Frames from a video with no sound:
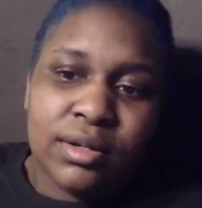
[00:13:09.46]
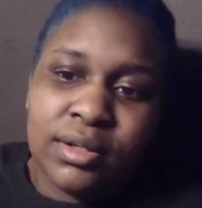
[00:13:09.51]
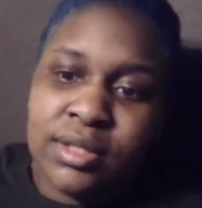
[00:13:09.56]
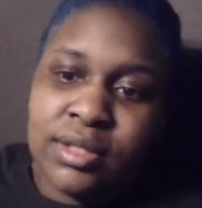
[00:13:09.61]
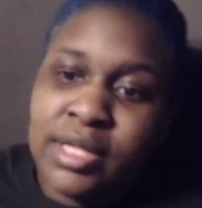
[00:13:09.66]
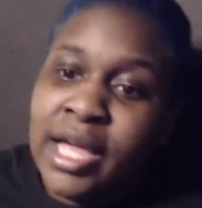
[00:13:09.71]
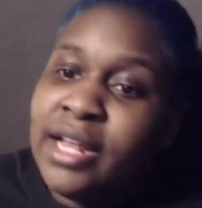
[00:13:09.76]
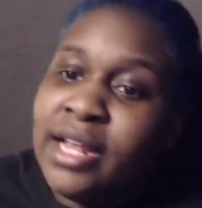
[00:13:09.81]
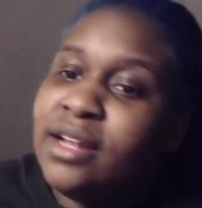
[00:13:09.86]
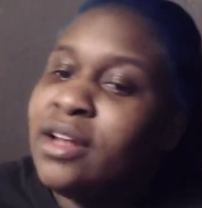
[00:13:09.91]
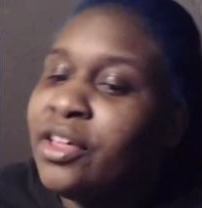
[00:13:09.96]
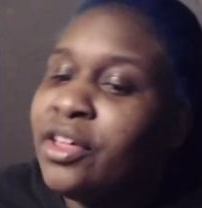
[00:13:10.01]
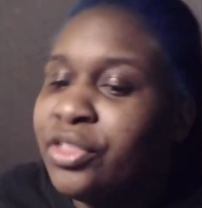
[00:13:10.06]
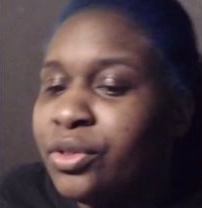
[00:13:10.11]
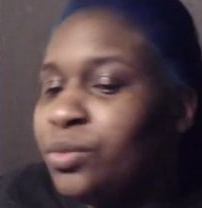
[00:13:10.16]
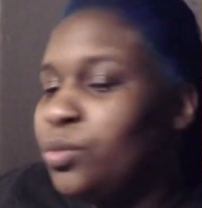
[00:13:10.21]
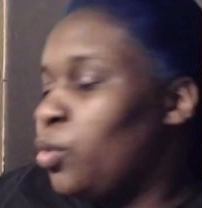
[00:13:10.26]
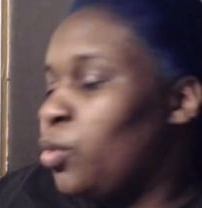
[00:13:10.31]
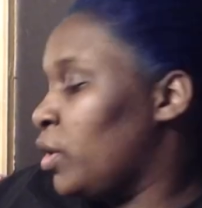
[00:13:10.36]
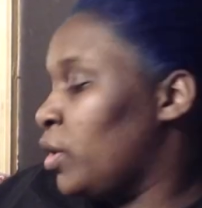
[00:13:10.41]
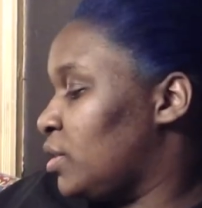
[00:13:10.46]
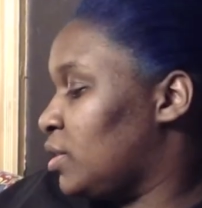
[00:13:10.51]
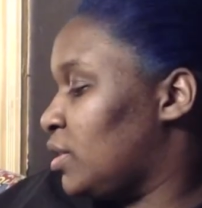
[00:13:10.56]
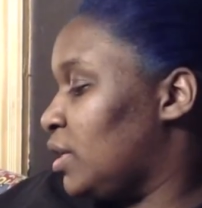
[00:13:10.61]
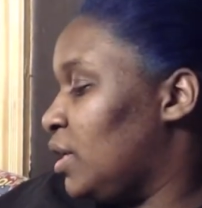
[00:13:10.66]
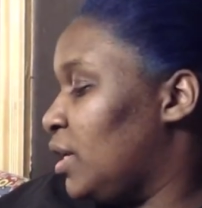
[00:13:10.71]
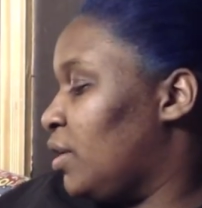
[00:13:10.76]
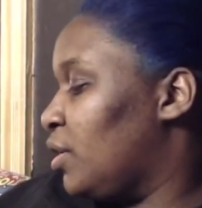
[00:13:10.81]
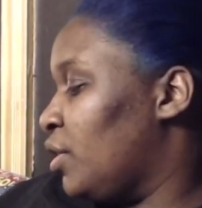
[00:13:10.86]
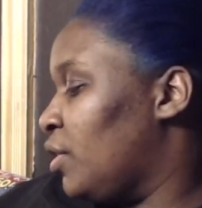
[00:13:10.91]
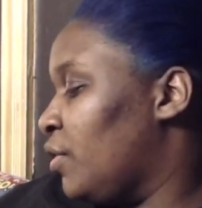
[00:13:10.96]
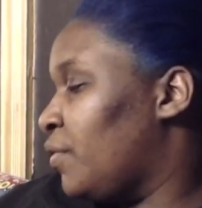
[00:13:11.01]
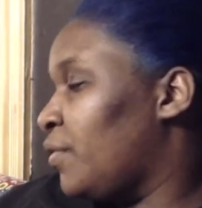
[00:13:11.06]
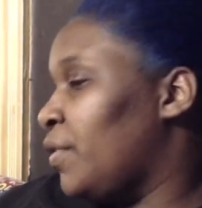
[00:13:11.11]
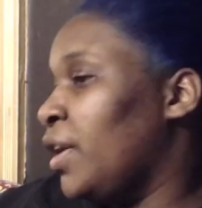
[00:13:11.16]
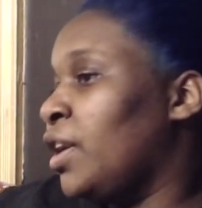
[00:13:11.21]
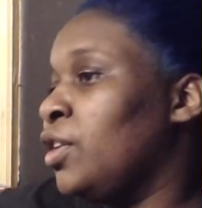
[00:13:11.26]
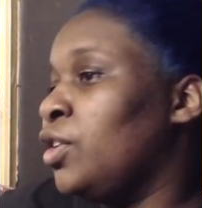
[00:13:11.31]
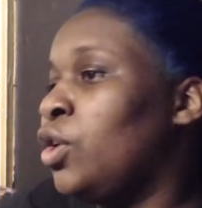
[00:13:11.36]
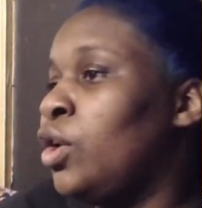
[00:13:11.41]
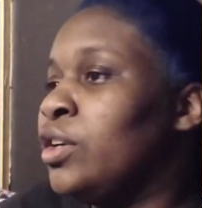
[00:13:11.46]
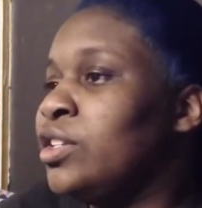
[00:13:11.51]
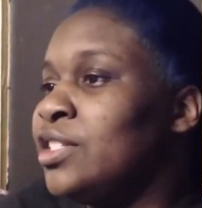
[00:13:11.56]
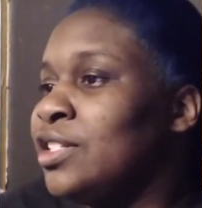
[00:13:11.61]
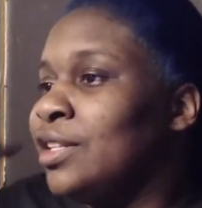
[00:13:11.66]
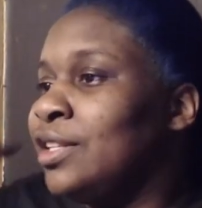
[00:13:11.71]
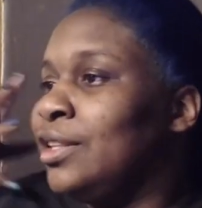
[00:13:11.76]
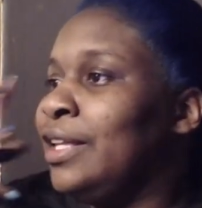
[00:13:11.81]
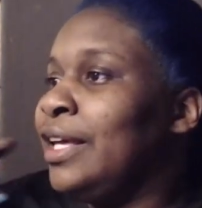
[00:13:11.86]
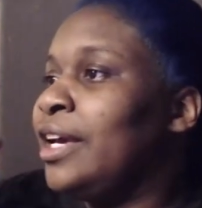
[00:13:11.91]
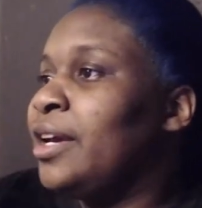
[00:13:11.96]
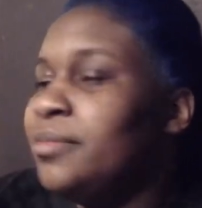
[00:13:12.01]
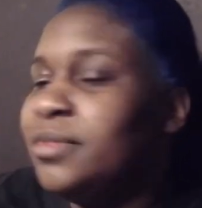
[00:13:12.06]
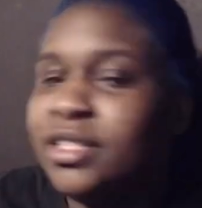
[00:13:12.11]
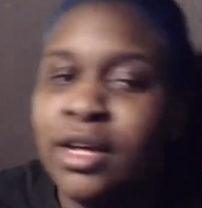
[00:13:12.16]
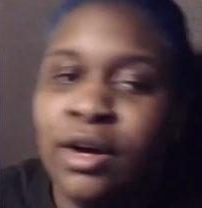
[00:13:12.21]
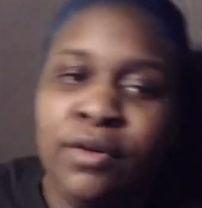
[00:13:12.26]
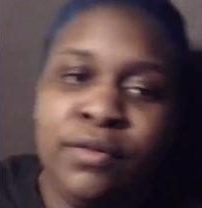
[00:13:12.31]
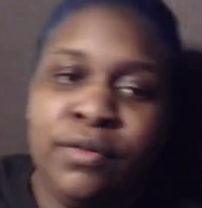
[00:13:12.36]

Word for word: Ain't nothing worse than hearing your fucking dog just lick himself.